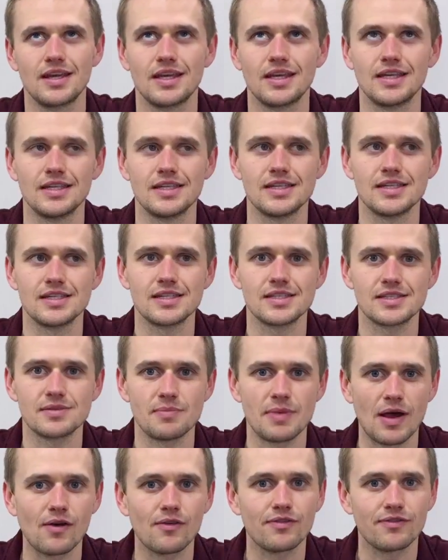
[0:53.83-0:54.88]
is
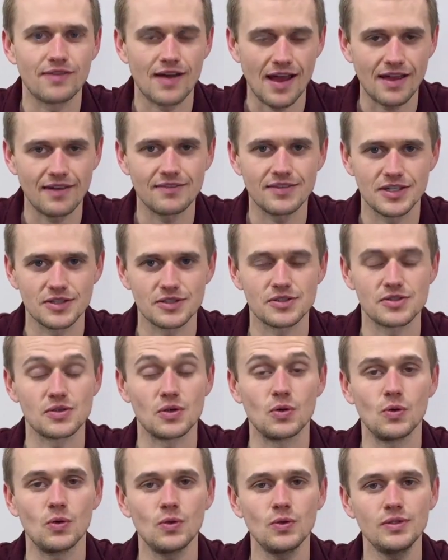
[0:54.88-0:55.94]
about 5 years
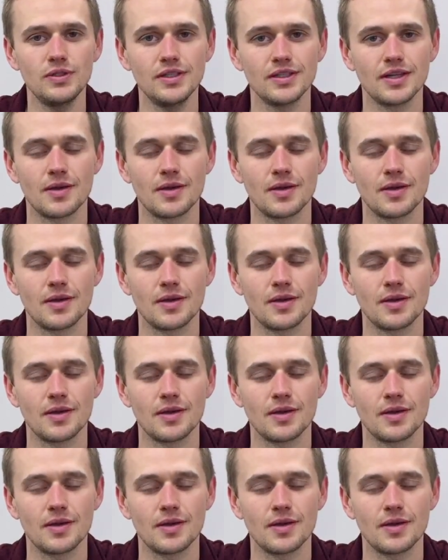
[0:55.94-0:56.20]
old.